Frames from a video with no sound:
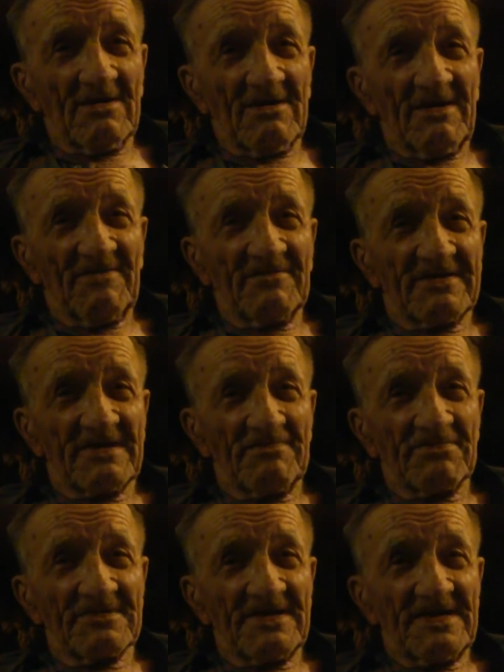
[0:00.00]
every
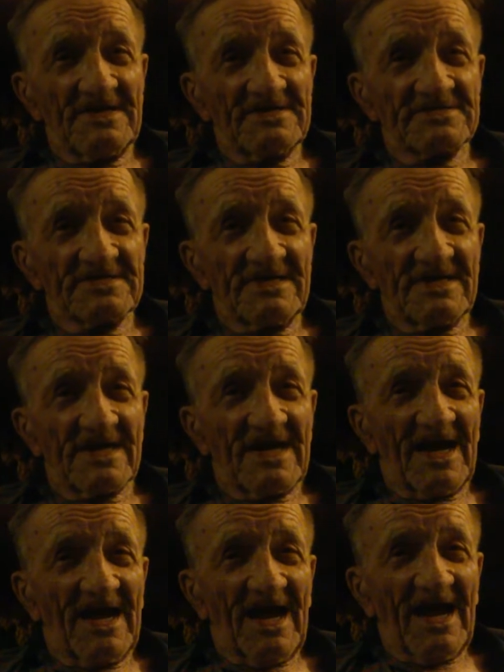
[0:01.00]
couple of days, and
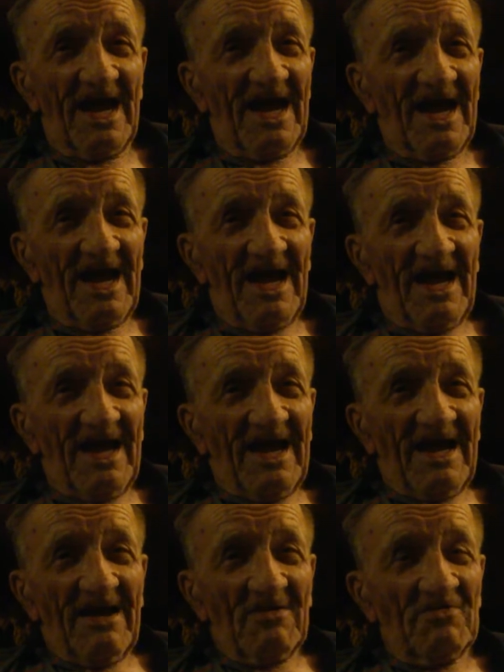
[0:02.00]

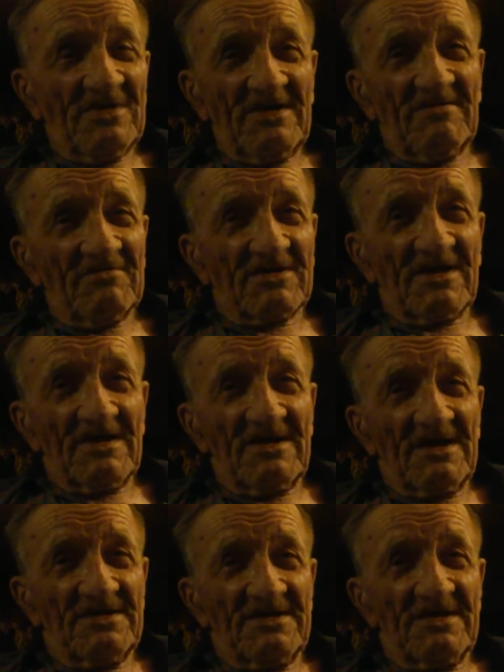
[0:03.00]
we never got
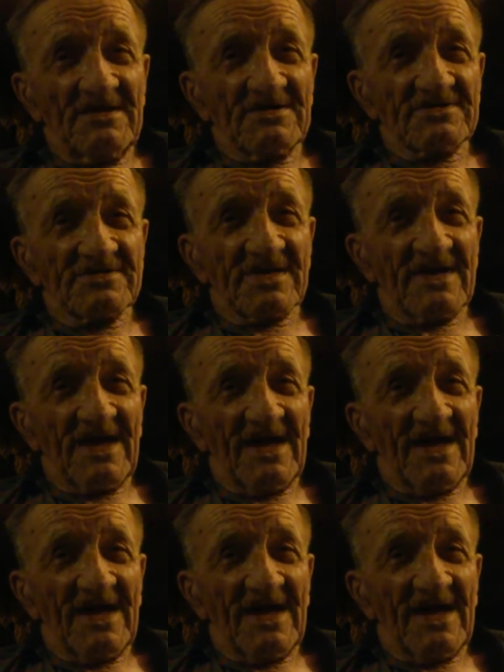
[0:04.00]
nothing else.